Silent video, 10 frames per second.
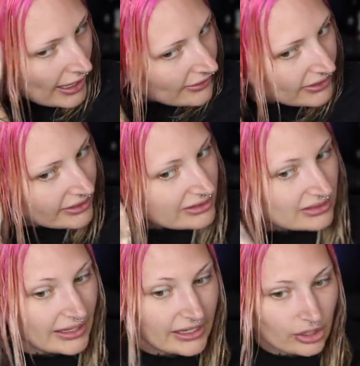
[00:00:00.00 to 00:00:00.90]
And then
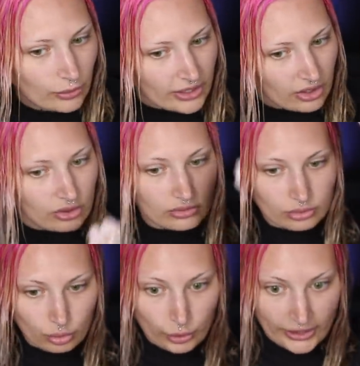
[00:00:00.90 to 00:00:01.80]
this layer will
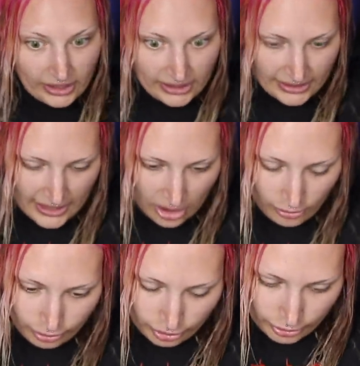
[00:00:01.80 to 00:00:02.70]
really
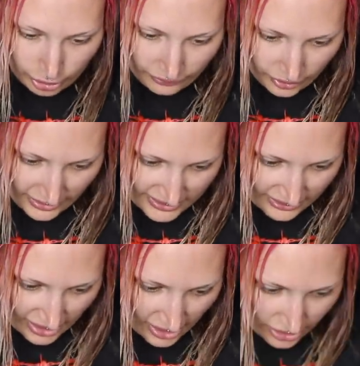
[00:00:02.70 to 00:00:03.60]
help remove the rest of
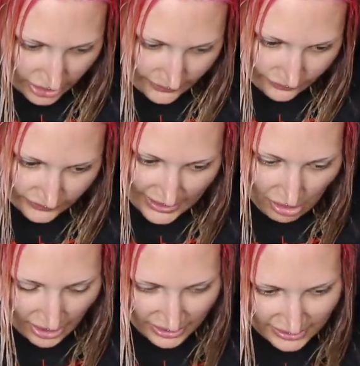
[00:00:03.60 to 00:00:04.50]
the color.
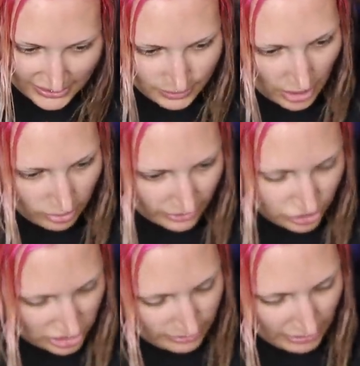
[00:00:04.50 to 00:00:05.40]
Now, I think that's probably
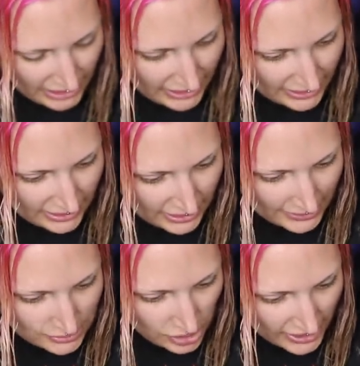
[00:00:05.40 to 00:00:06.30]
just me
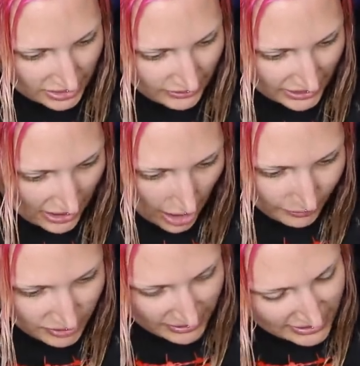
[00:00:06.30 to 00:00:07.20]
trying to be
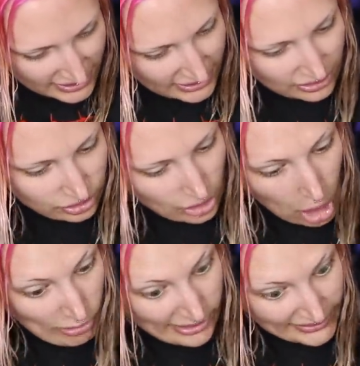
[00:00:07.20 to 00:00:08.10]
optimistic and
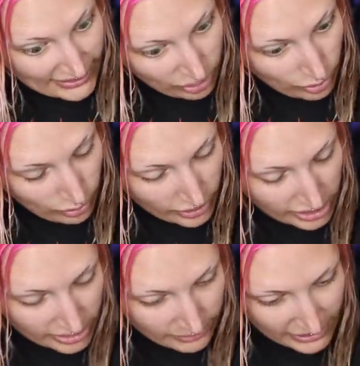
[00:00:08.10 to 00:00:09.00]
hoping that it will
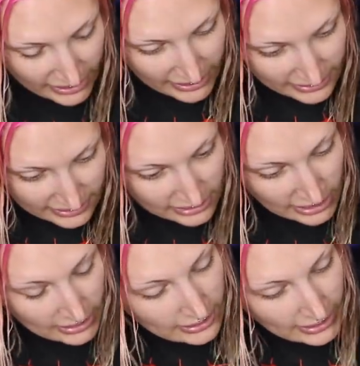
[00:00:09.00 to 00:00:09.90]
work because
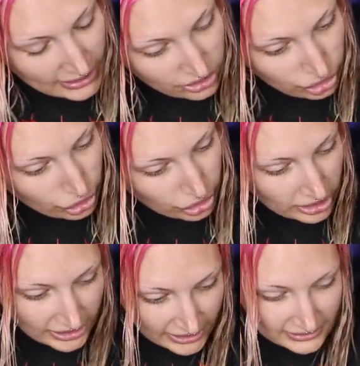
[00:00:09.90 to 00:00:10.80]

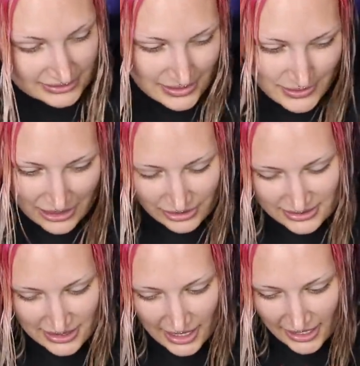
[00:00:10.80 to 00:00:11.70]
internally, deep down
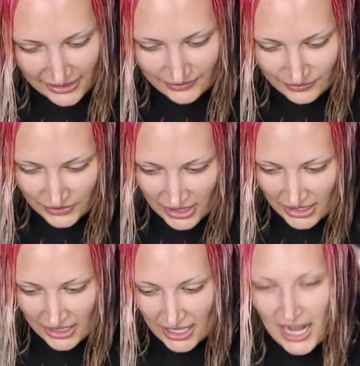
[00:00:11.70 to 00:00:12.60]
inside,
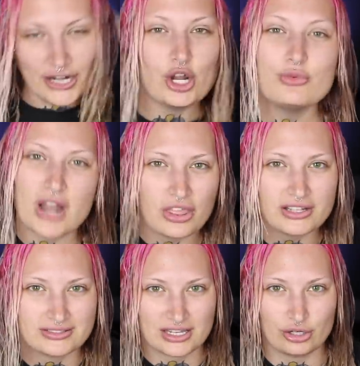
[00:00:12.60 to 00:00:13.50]
I know
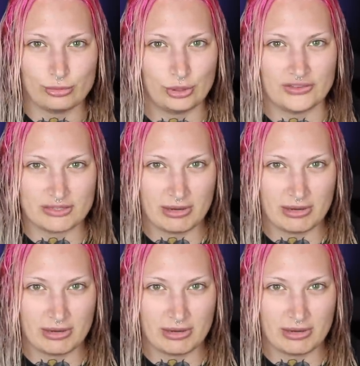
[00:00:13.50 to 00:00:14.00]
nothing's gonna remove this